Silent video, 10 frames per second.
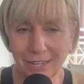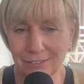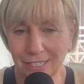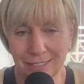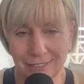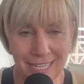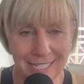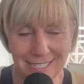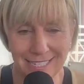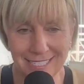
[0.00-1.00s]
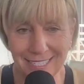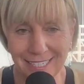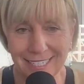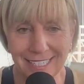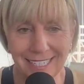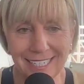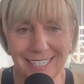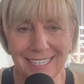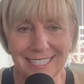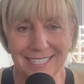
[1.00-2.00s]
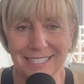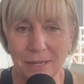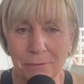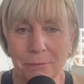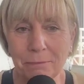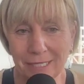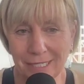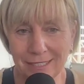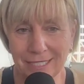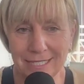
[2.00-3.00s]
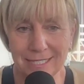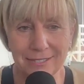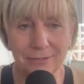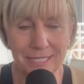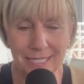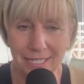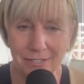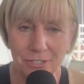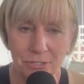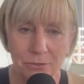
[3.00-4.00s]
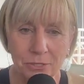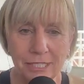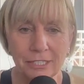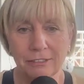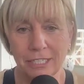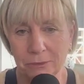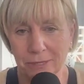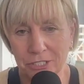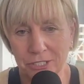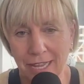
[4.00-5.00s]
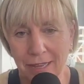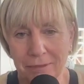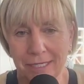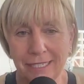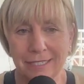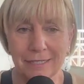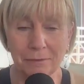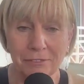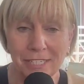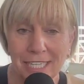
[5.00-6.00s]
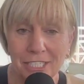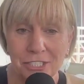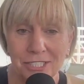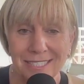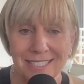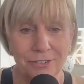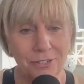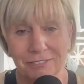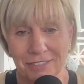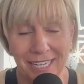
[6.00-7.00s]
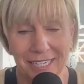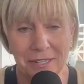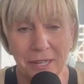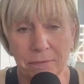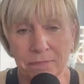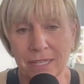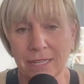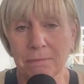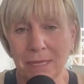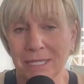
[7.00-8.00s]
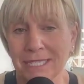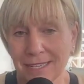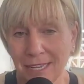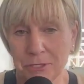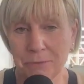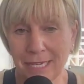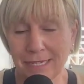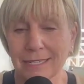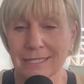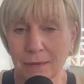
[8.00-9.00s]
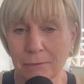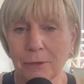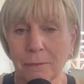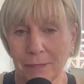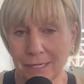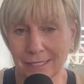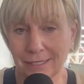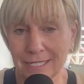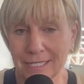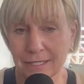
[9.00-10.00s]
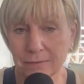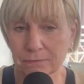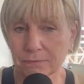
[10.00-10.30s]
Okay, the last idea is the summer bucket list. So it's the end of the school year, graduation's happening, summer vacations, all of that. Maybe it's time to make a summer bucket list.